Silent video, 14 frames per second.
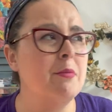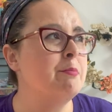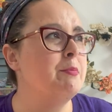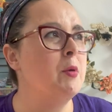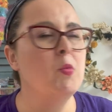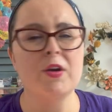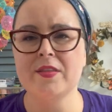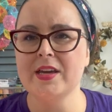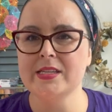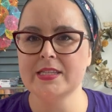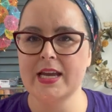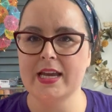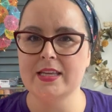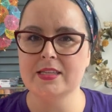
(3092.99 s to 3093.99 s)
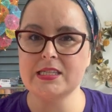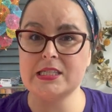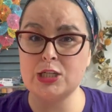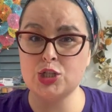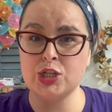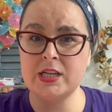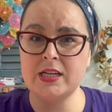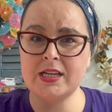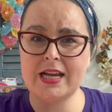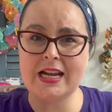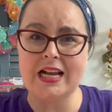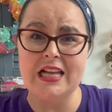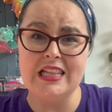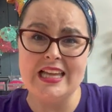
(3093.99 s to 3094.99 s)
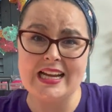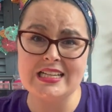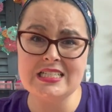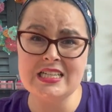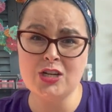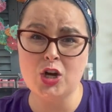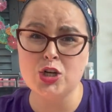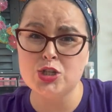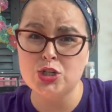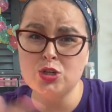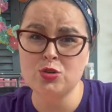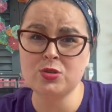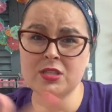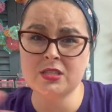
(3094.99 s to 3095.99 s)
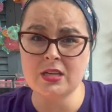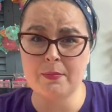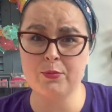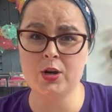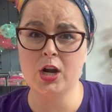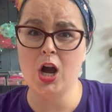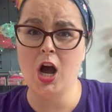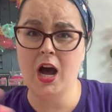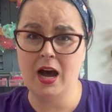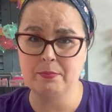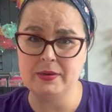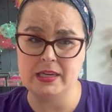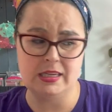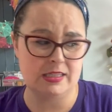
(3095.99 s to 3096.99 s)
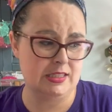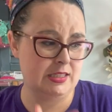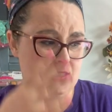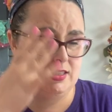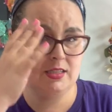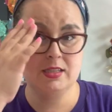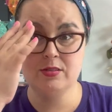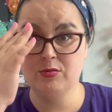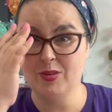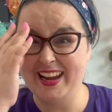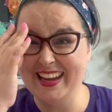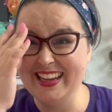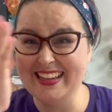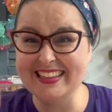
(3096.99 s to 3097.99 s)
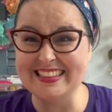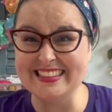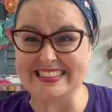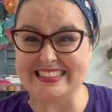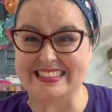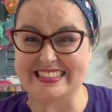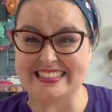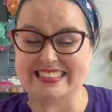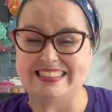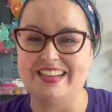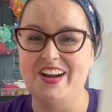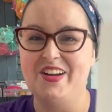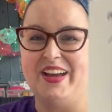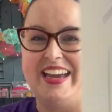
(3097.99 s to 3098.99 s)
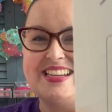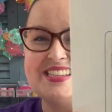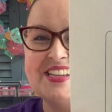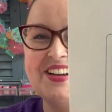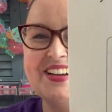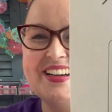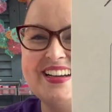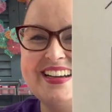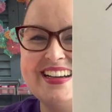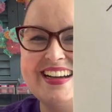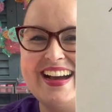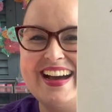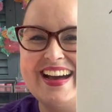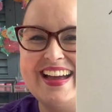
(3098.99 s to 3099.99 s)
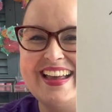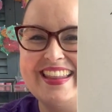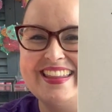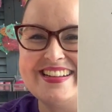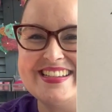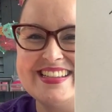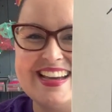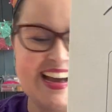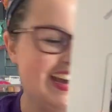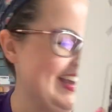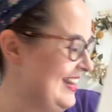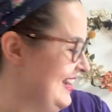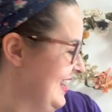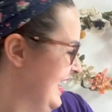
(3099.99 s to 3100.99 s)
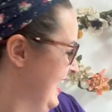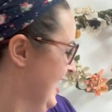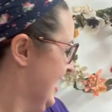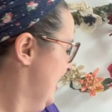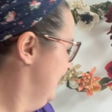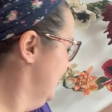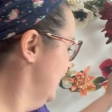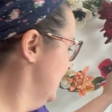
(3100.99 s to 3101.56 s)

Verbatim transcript: but what do they say? Stitching and collecting are two separate hobbies, right? Okay, so there's that. And then